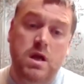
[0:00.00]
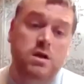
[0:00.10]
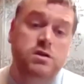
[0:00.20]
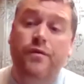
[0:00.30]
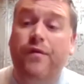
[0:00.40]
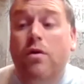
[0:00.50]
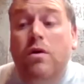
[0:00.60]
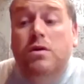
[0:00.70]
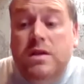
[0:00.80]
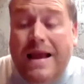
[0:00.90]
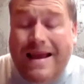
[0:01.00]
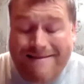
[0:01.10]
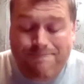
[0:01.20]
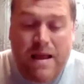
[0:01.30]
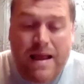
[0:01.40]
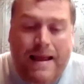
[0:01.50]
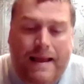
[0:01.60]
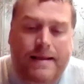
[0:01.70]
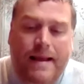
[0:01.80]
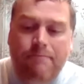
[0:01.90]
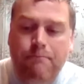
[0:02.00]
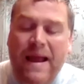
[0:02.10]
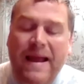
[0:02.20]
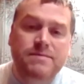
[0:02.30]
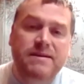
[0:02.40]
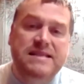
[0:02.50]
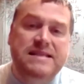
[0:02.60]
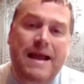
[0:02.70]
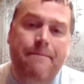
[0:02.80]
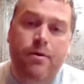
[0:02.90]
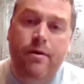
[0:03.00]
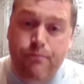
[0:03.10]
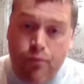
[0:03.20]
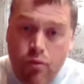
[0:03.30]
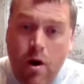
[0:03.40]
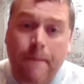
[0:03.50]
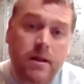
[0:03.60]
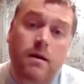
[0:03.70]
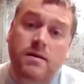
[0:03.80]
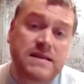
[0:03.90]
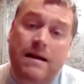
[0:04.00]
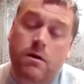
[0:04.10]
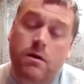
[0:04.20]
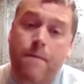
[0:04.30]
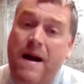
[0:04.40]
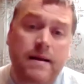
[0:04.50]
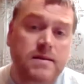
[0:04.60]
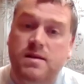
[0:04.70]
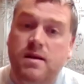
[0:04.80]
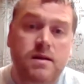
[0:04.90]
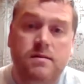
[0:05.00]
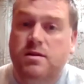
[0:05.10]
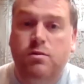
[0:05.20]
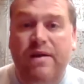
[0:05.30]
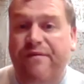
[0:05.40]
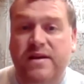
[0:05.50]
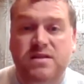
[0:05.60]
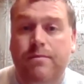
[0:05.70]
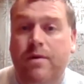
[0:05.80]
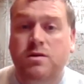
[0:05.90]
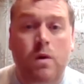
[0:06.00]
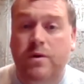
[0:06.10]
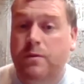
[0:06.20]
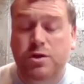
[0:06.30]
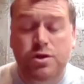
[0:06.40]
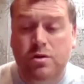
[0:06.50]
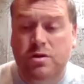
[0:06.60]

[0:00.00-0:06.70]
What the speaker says: So for us, it pains me to say it, but a proper lockdown, go back to the 21st of March when we were shut